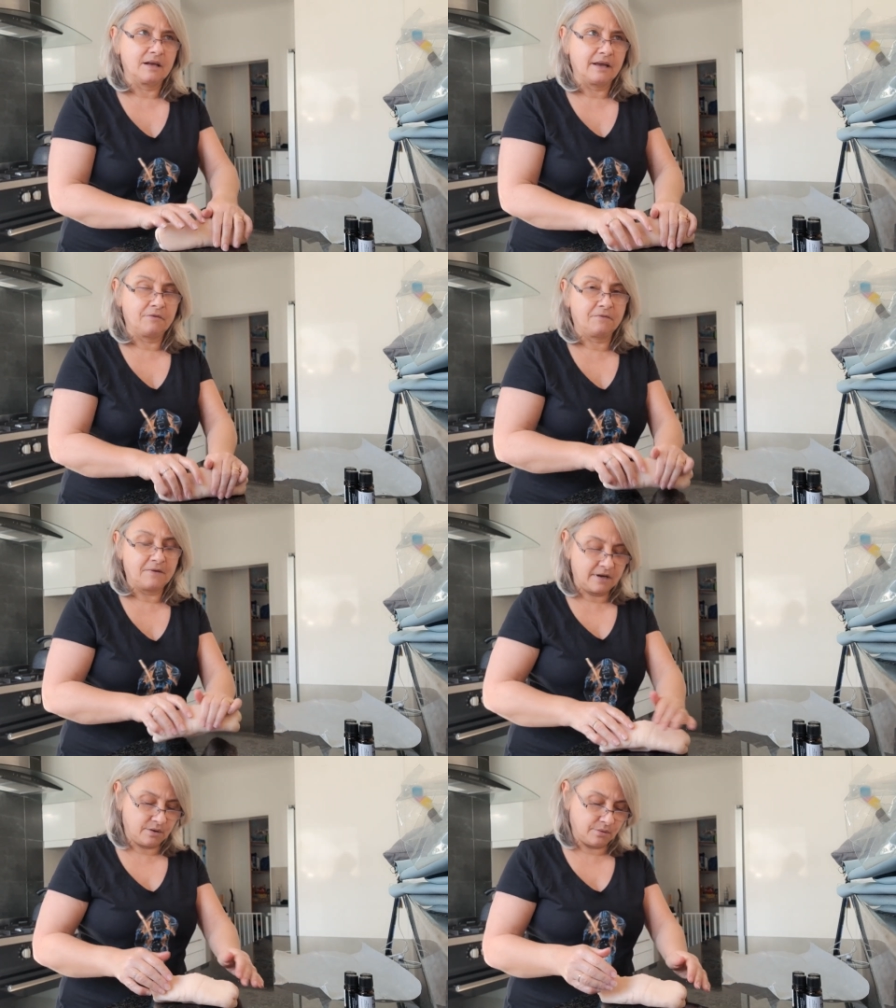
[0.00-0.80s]
a
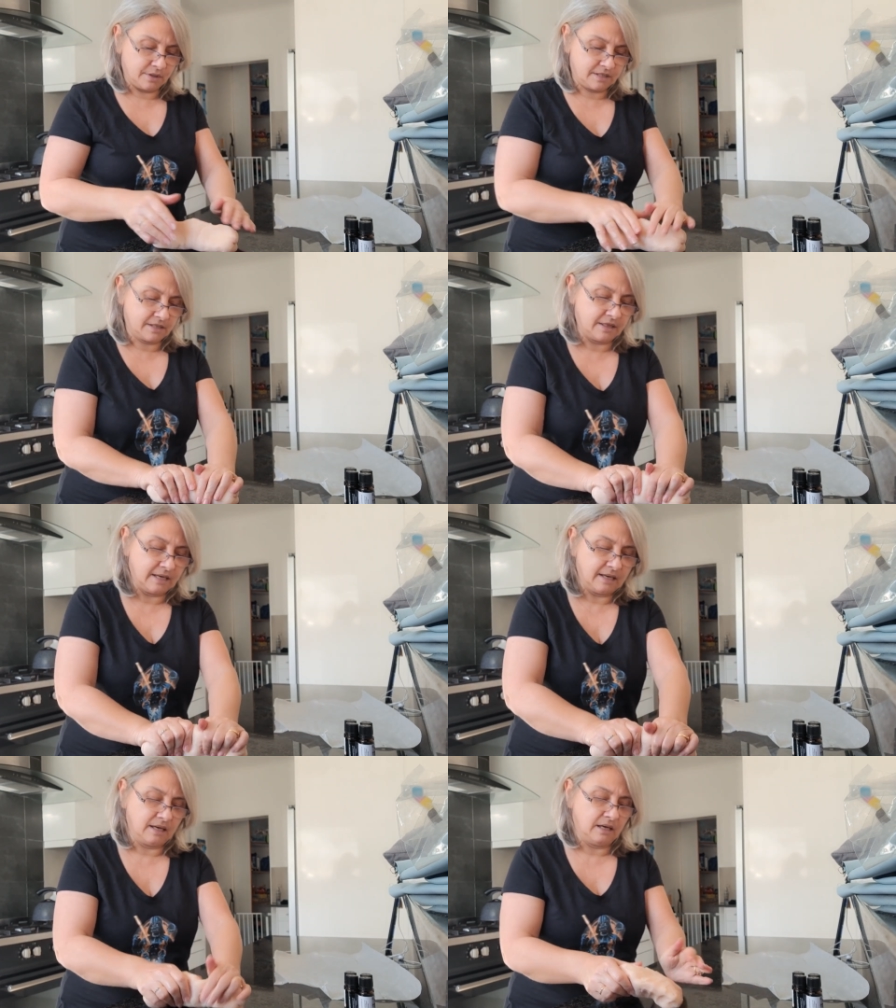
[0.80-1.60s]
fireworks
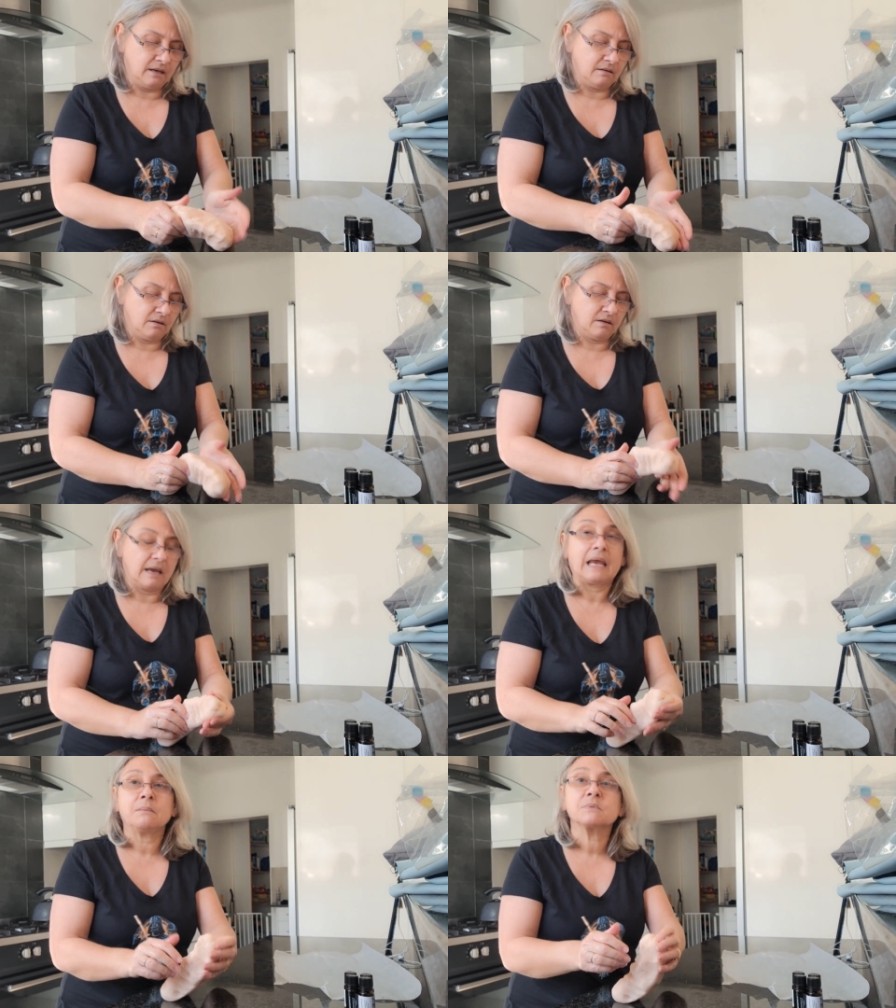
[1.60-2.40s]
thing in
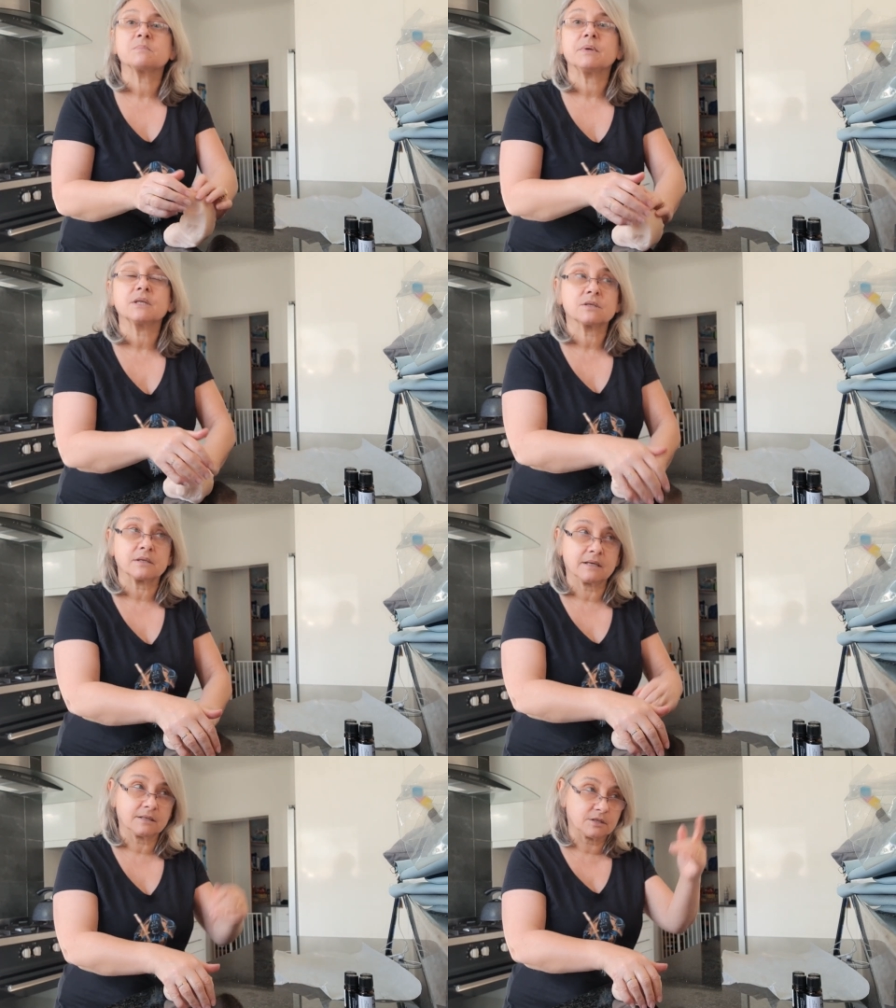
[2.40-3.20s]
Hemsby
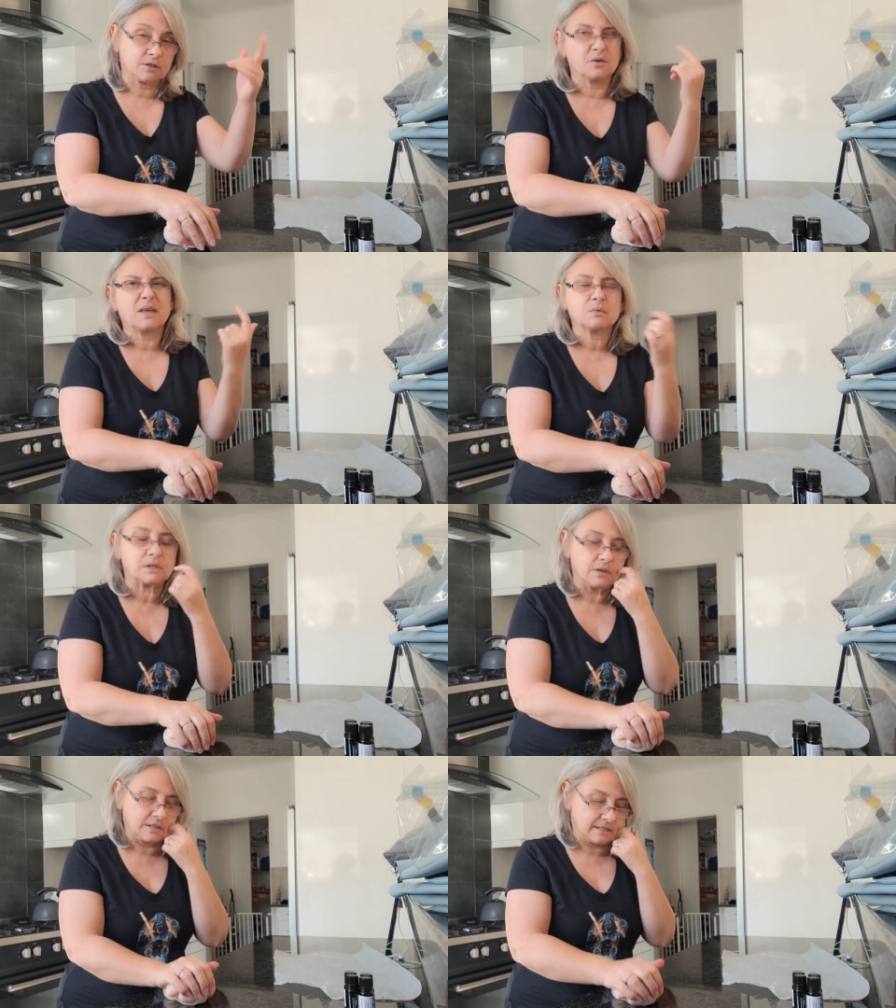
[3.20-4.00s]
tonight. So that was
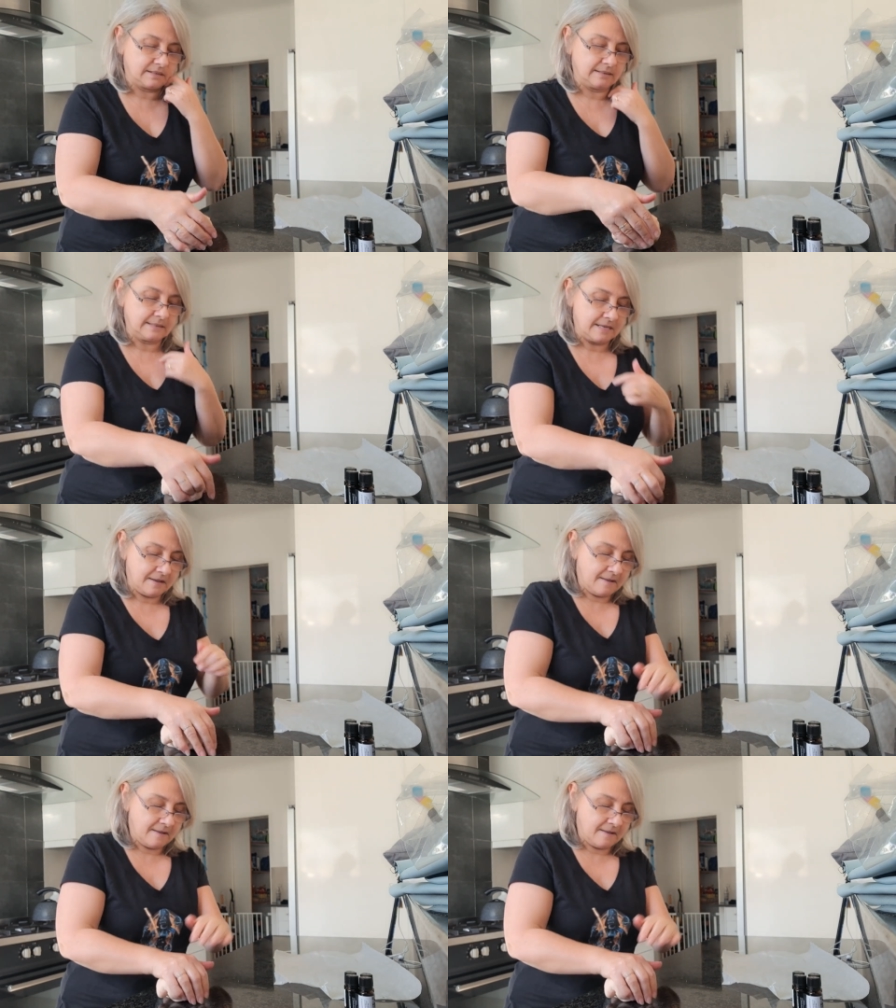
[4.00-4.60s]
last night.